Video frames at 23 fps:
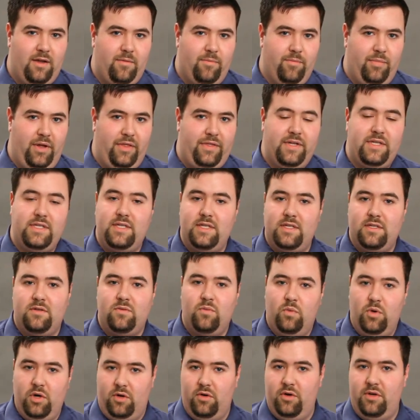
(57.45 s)
But this is,
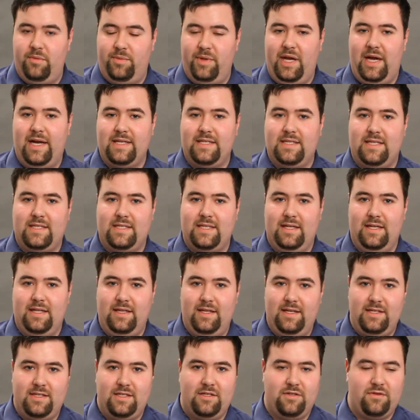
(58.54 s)
we're going to be accessing a
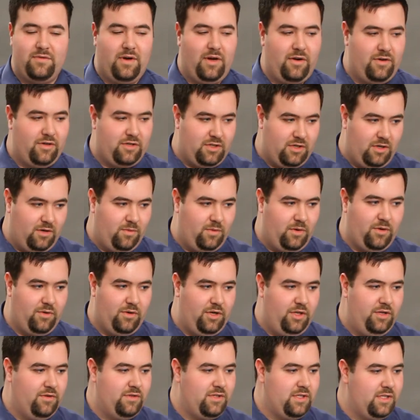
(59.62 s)
Linksys router, so we're going
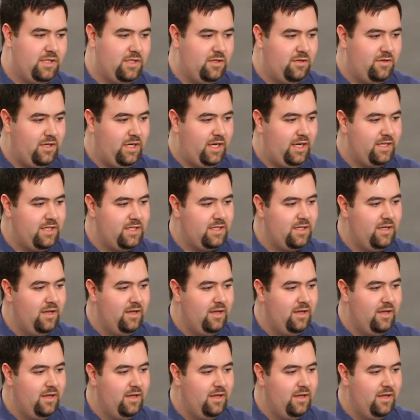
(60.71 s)
to use this address.